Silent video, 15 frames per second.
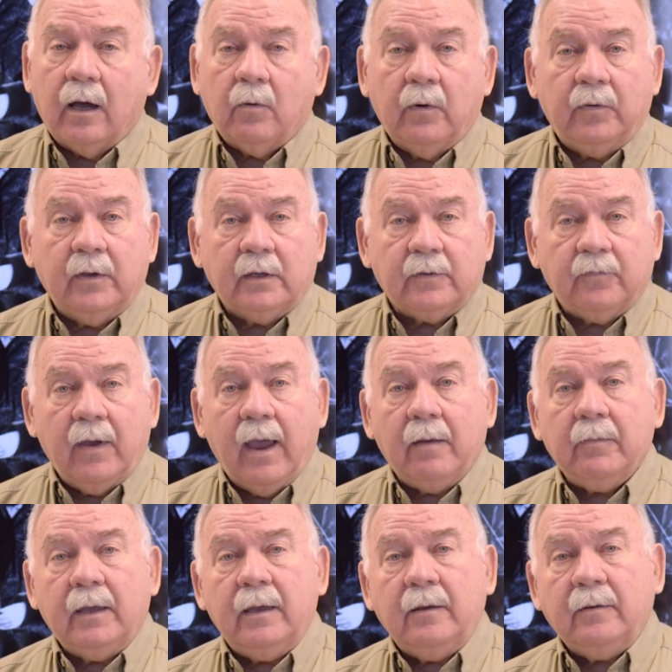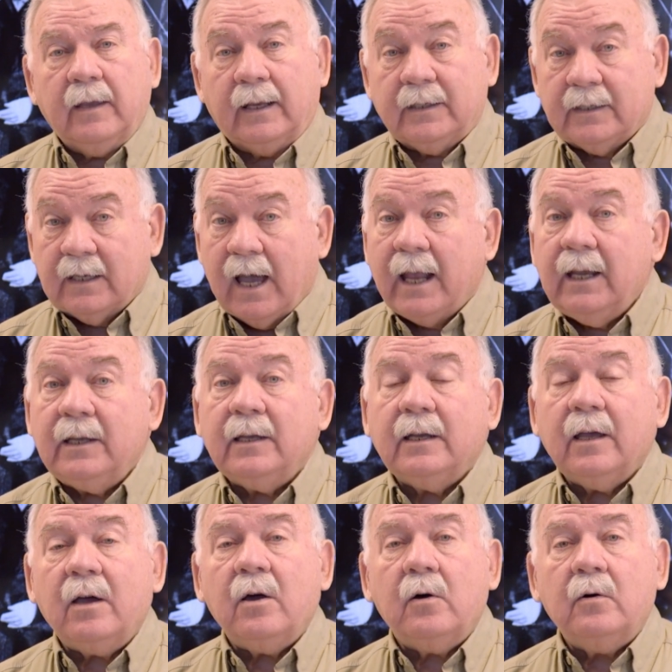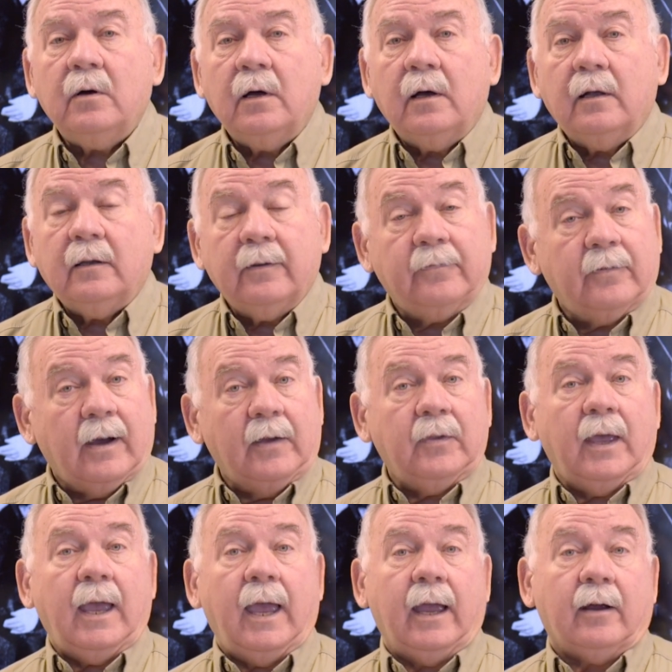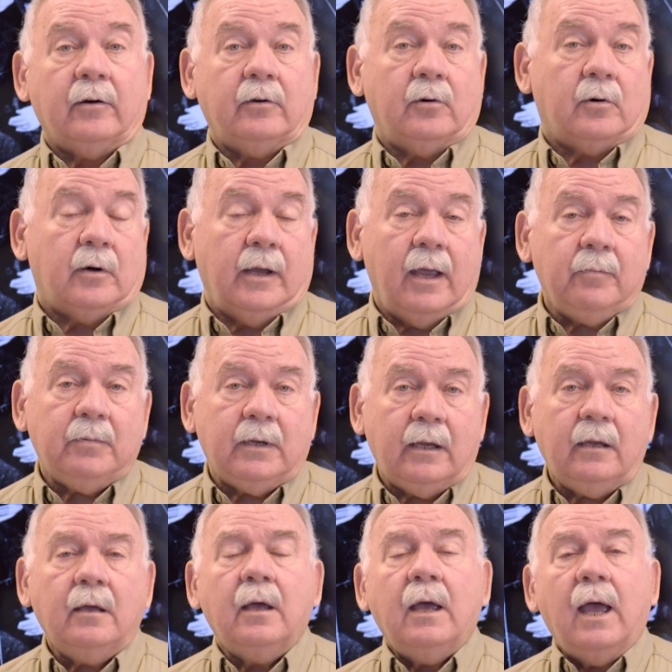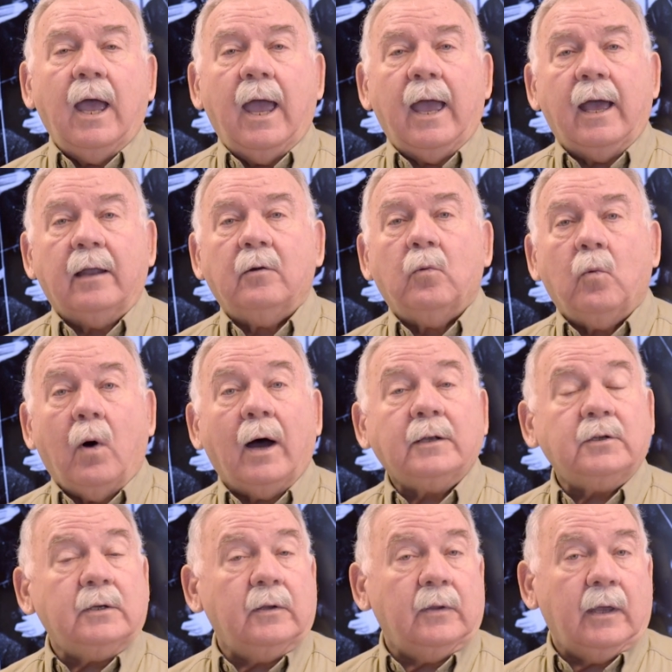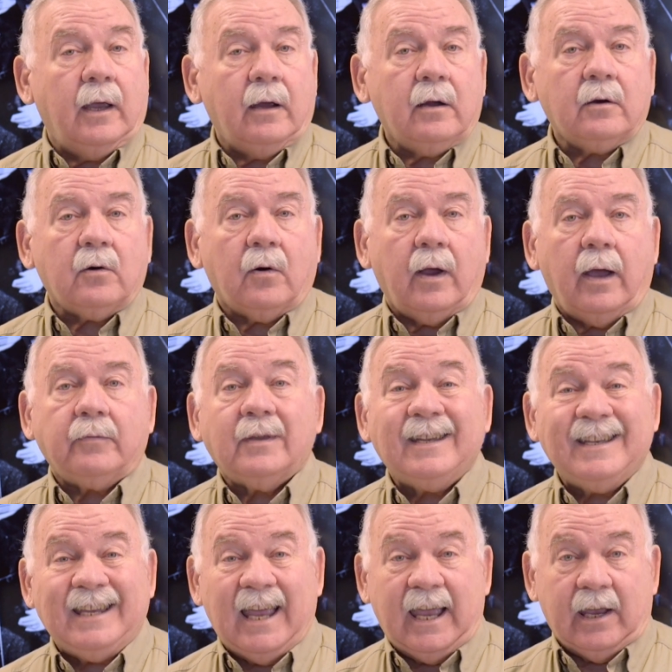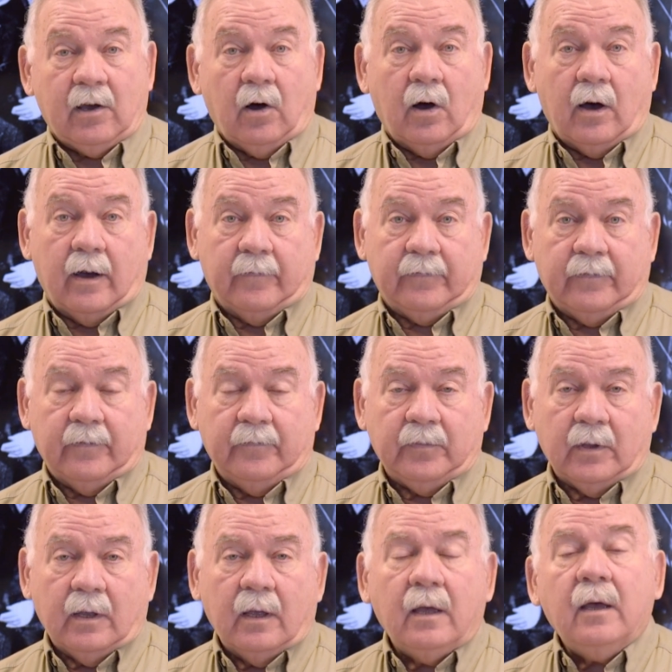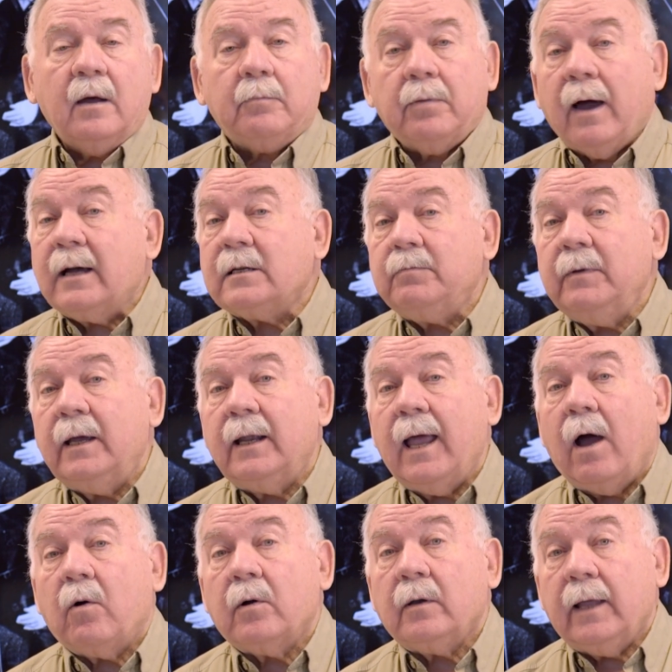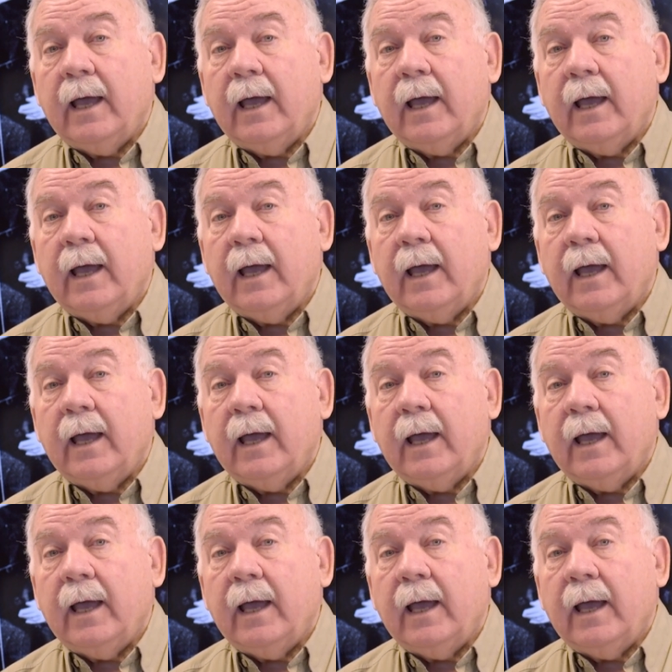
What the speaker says: with his family excited to go to find the hangar door empty and watching the aircraft take off. Approximately an hour